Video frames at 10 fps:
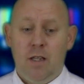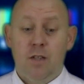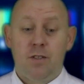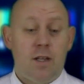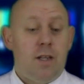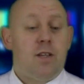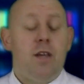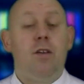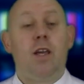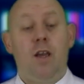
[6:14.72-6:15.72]
So that's how
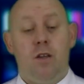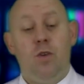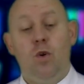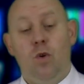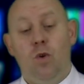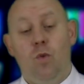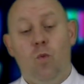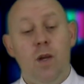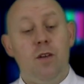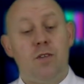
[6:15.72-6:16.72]
you can get your
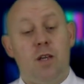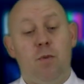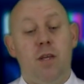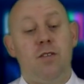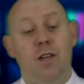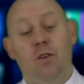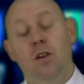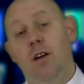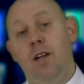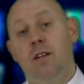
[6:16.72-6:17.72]
Windows eight P C
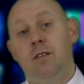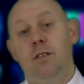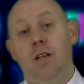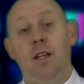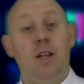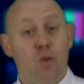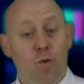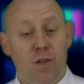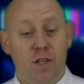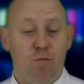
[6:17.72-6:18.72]
online, and that's all
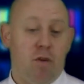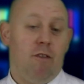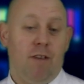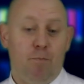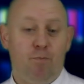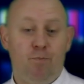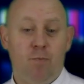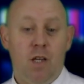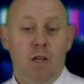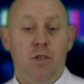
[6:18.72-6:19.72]
for this program.
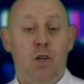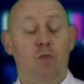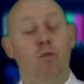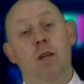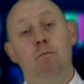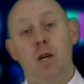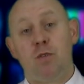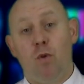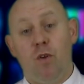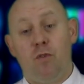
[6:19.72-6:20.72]
You can read
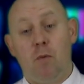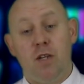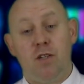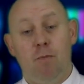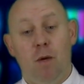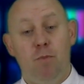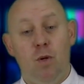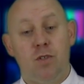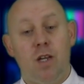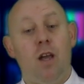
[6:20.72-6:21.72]
much more information in my
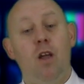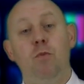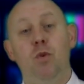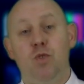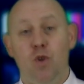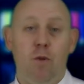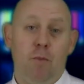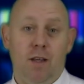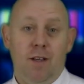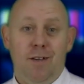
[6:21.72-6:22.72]
books, and I hope you'll join
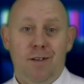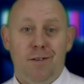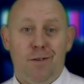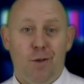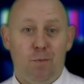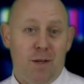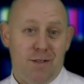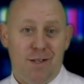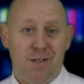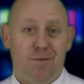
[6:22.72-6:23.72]
me on P
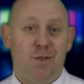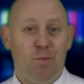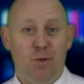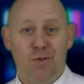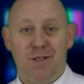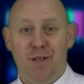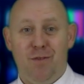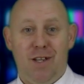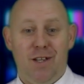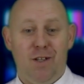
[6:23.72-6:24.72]
C Support T
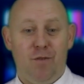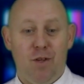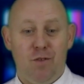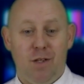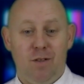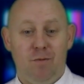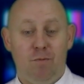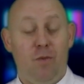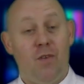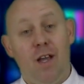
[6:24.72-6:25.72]
V in the future.
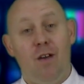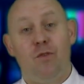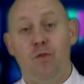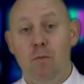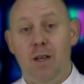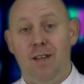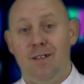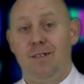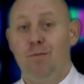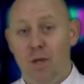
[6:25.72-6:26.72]
But for now, from me,
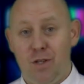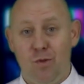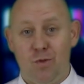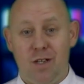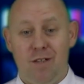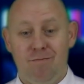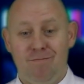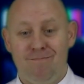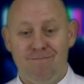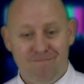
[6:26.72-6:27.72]
Mike Halsey,
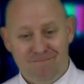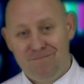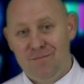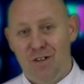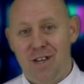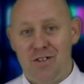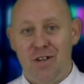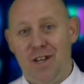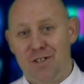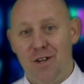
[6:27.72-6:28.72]
I'll catch you
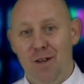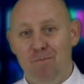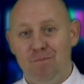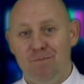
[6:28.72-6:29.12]
next time.